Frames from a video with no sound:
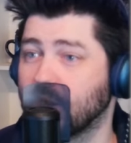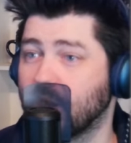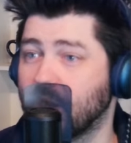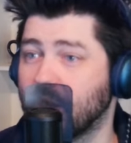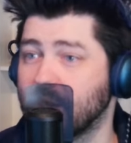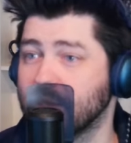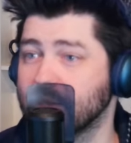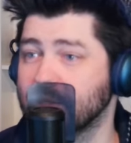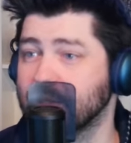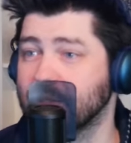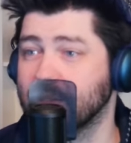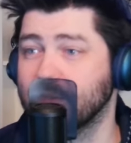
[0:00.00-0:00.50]

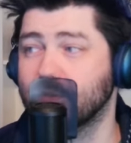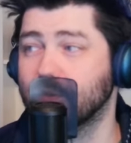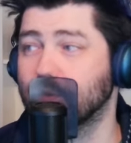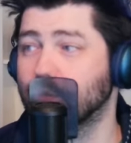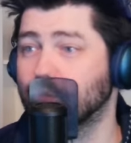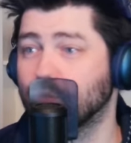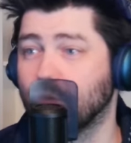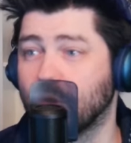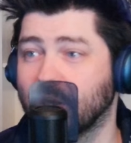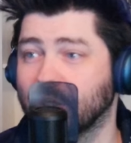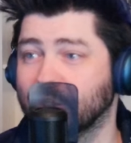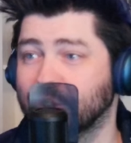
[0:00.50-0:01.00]
caught in the
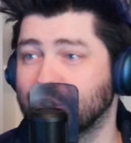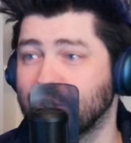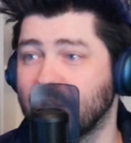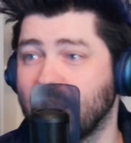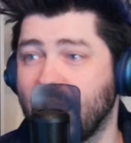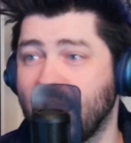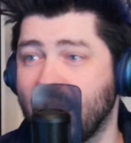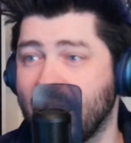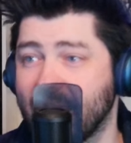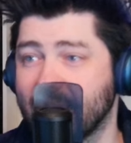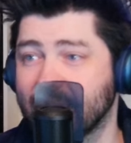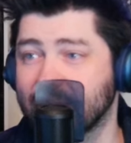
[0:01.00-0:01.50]
raunchy
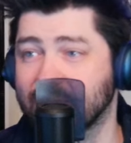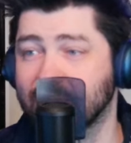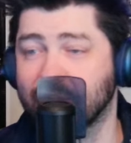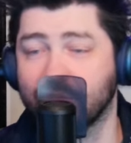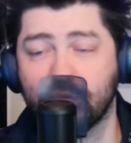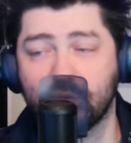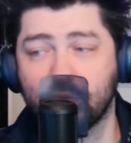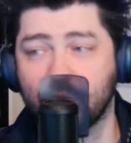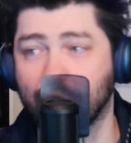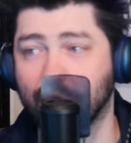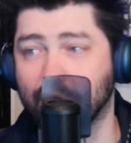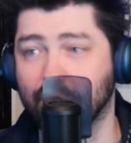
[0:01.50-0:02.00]
act,
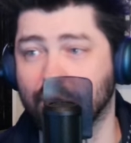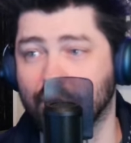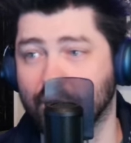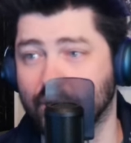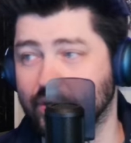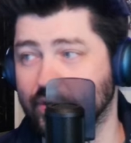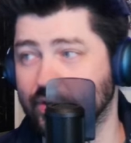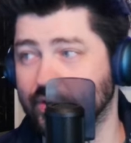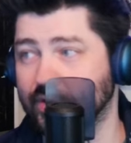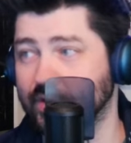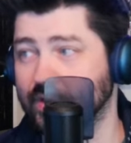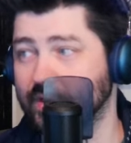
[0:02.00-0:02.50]
the court
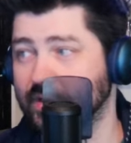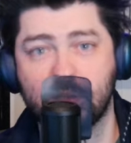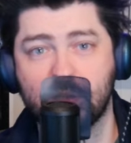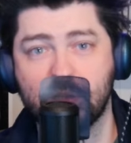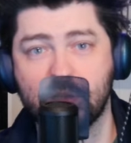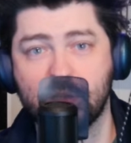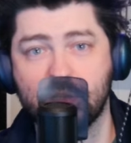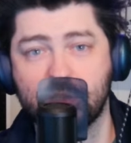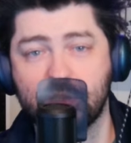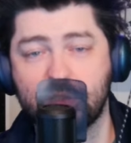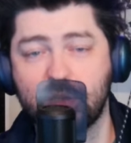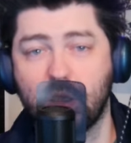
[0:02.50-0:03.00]
heard.
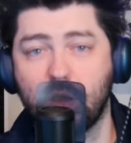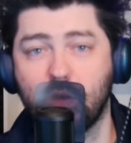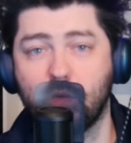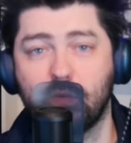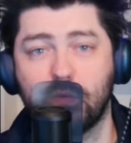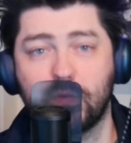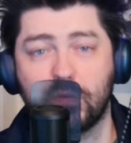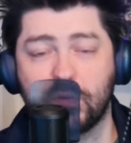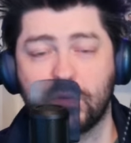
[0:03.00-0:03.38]
So